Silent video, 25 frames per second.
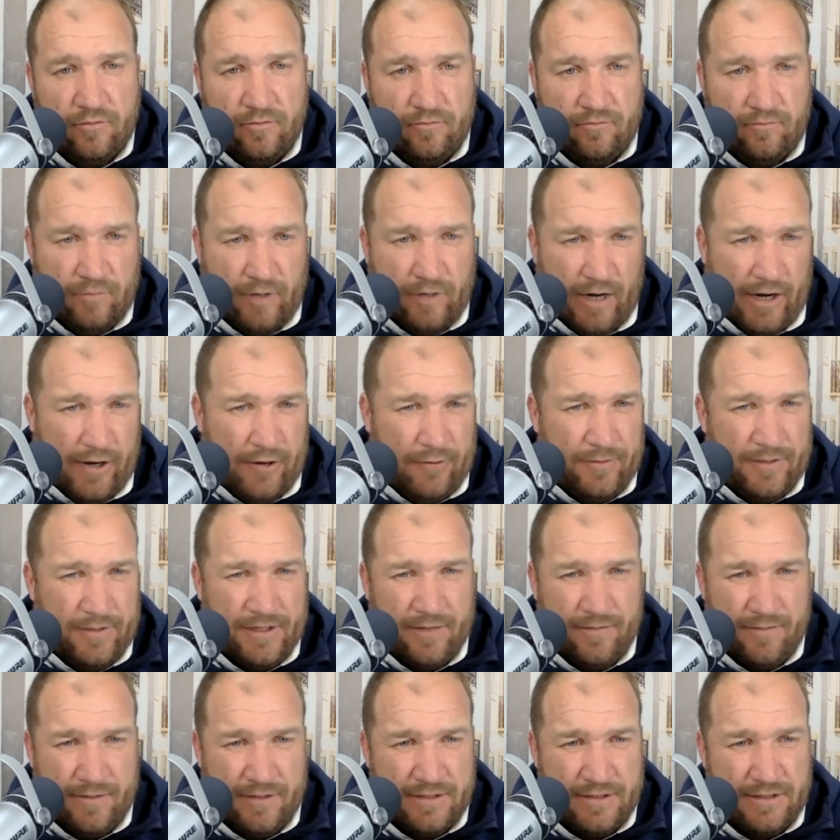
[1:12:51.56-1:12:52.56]
how to be
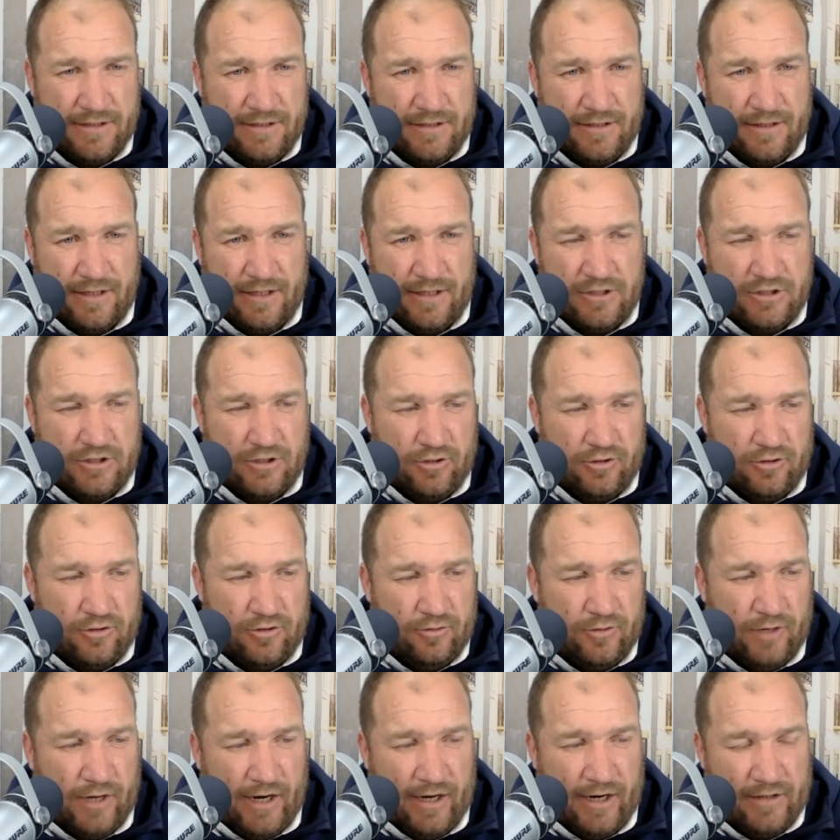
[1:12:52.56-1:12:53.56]
committed. They show
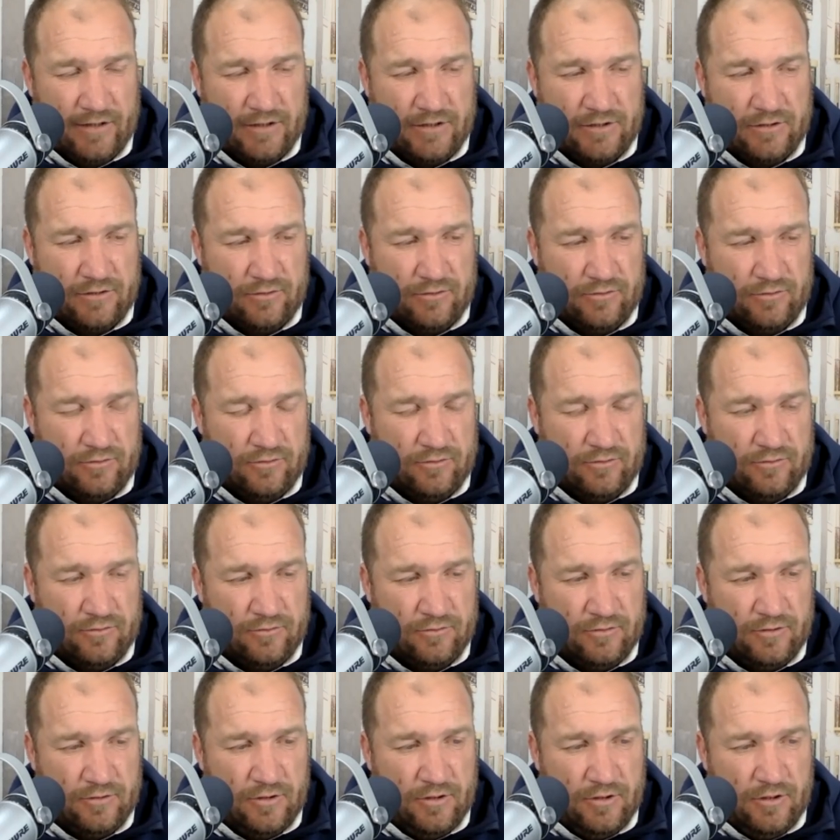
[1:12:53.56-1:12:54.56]
you how to
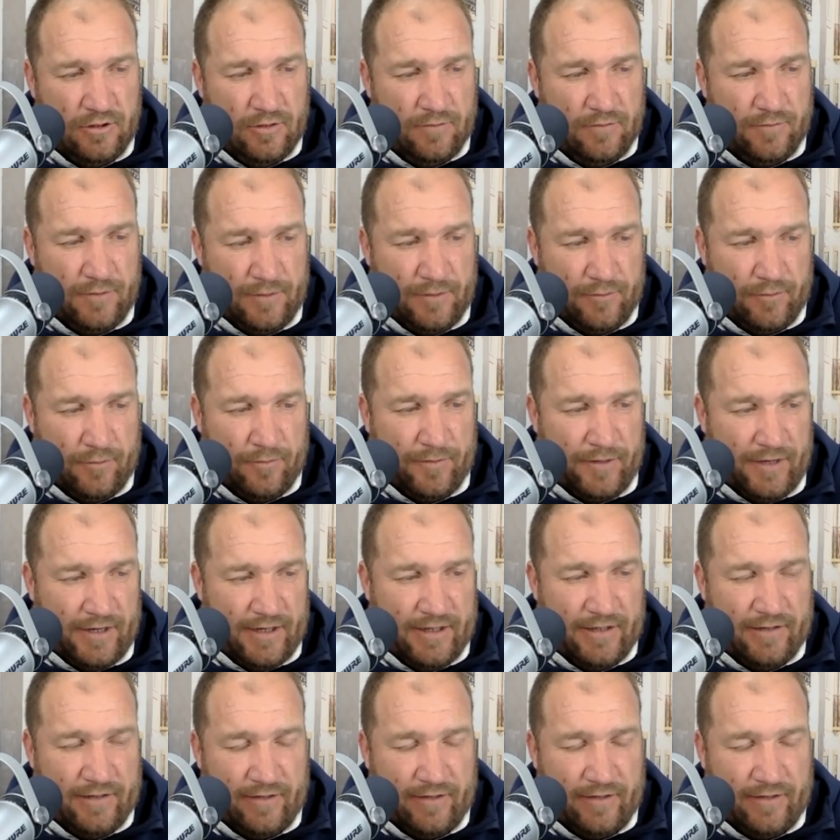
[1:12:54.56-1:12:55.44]
be prepared.